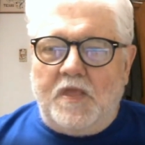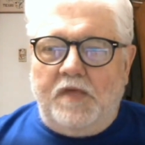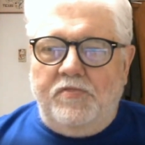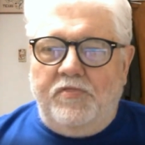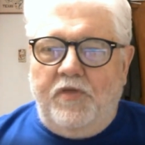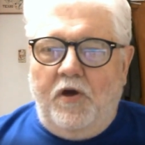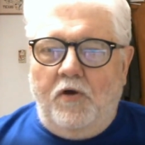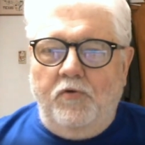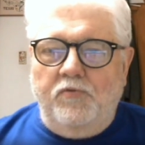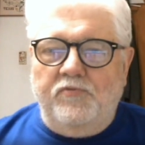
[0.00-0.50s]

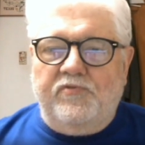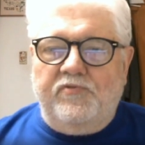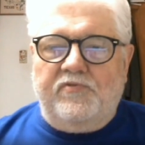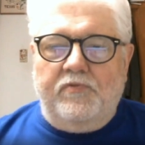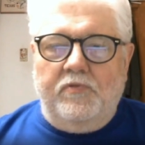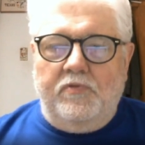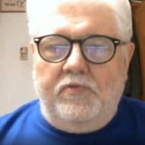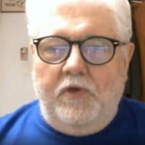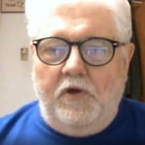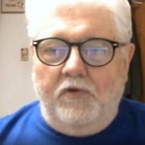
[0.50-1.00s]

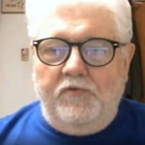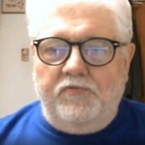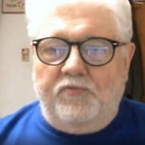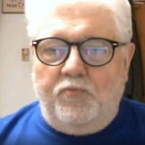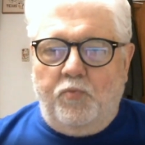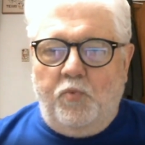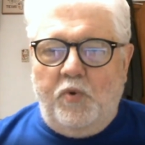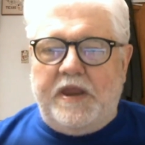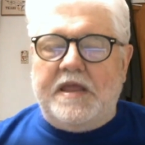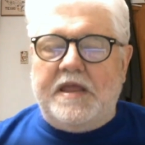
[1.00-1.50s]

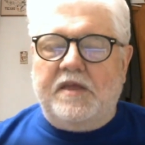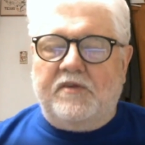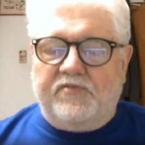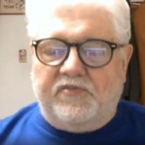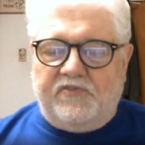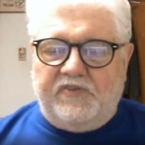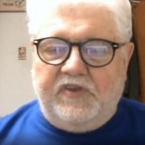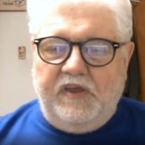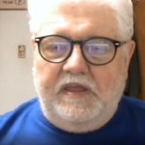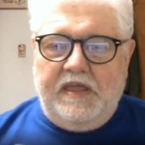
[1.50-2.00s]
those
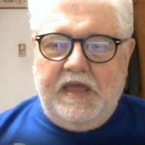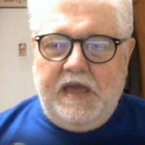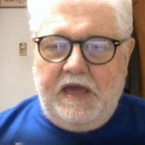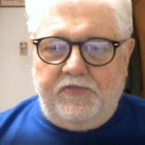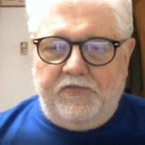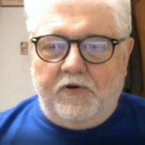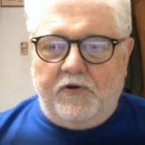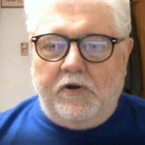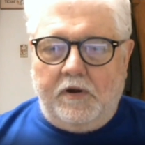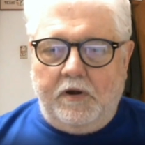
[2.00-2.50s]
weeks
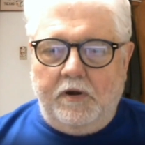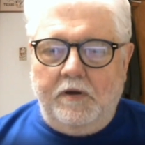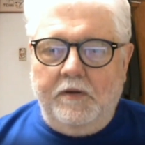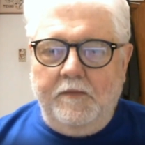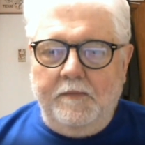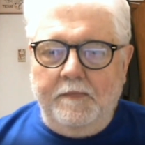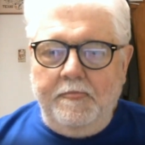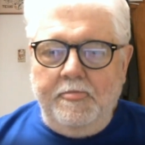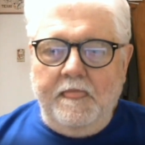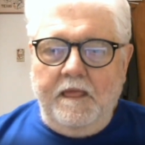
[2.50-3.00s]
together
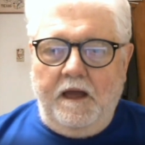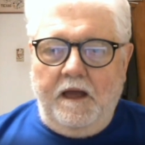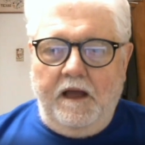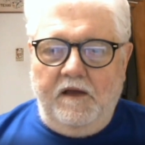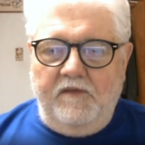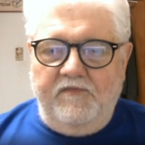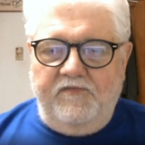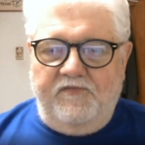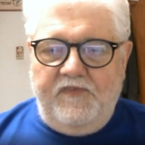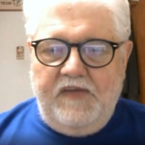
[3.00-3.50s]

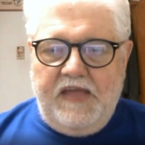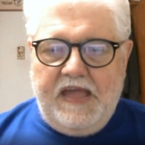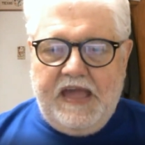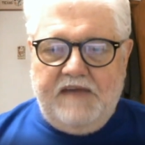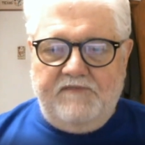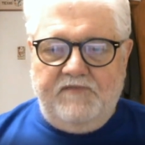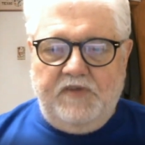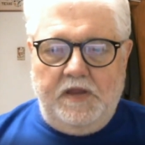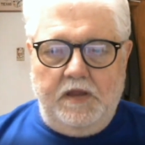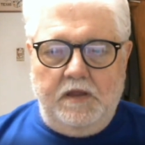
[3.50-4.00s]
of
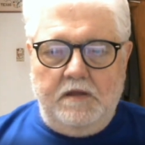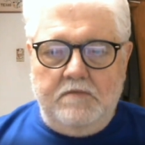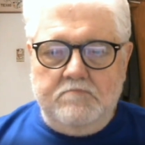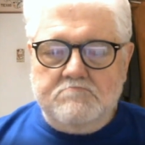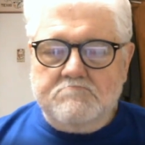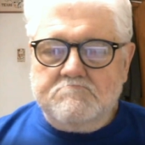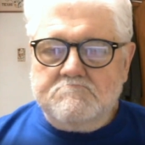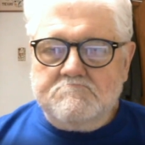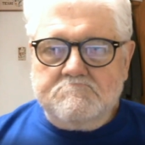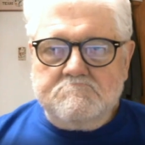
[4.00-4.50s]
having
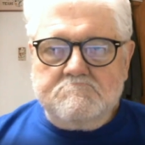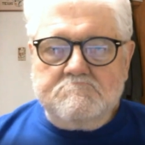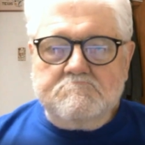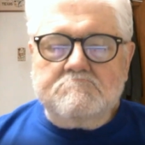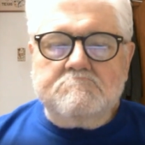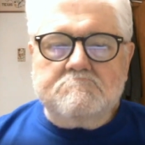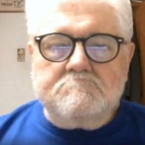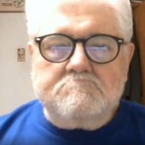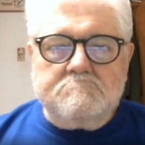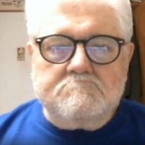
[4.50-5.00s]

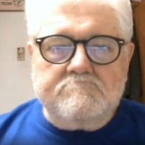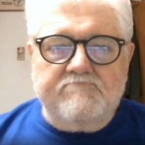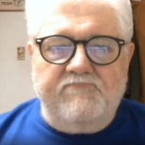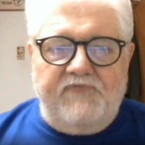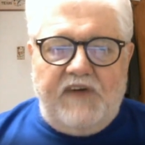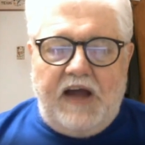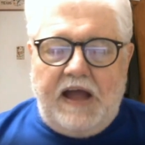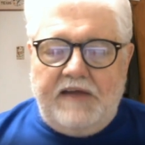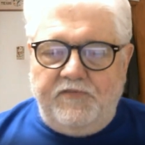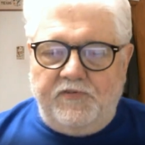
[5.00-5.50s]

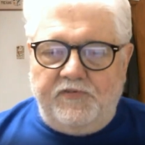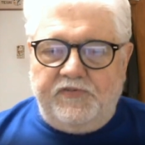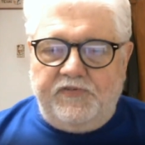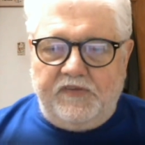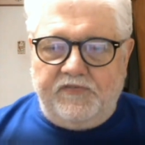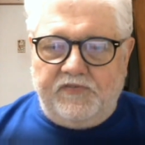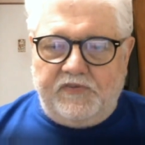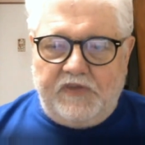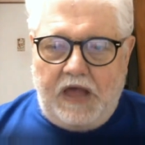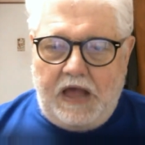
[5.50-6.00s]
5 or
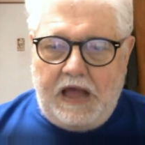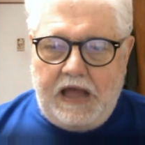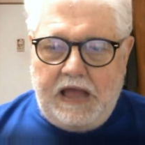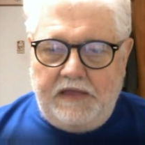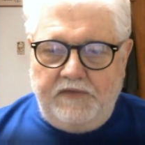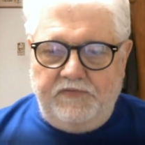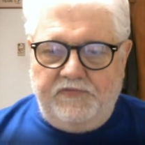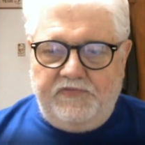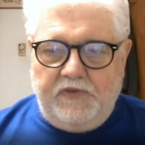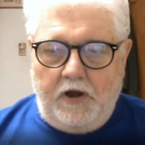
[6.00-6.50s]
6
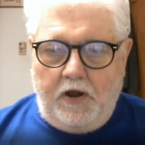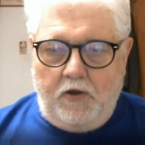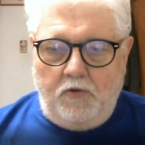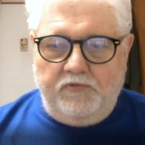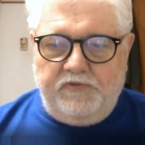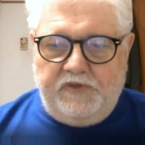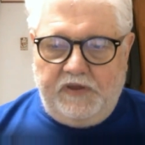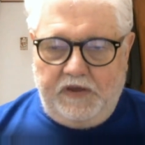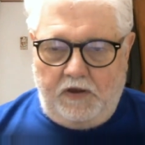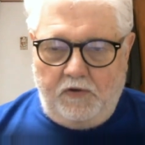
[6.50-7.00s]
guys in a
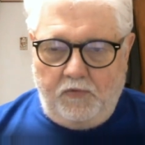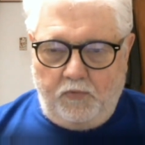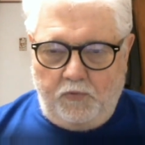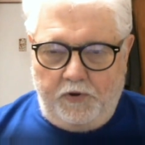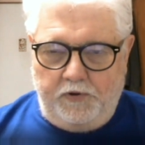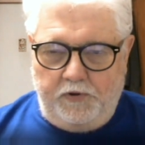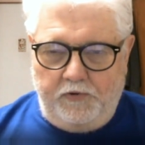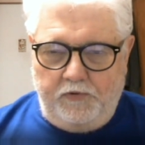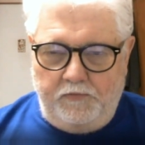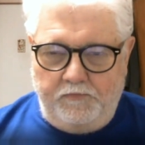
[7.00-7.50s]
hotel
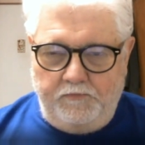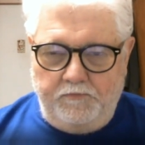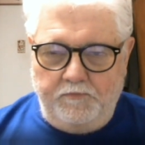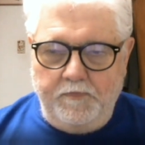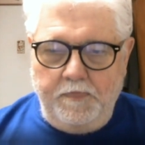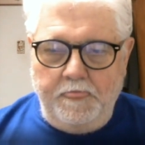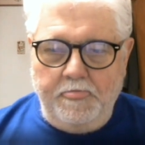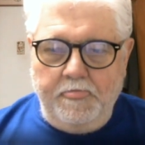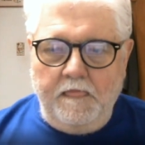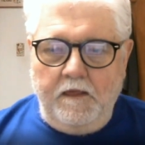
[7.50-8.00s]
room
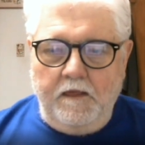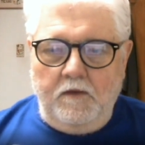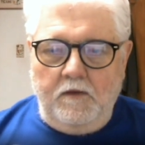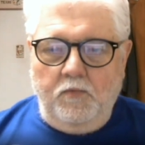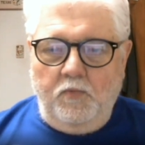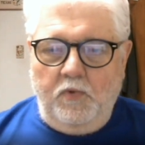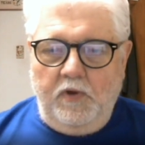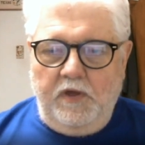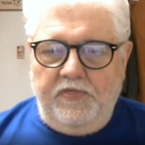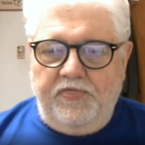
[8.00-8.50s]

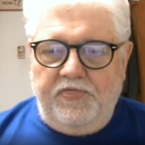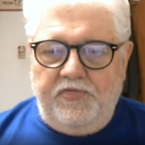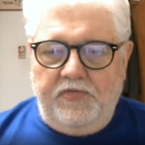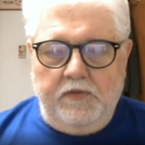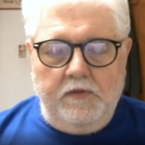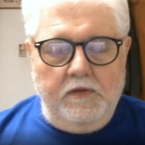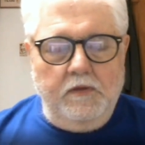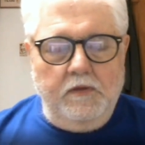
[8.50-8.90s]
with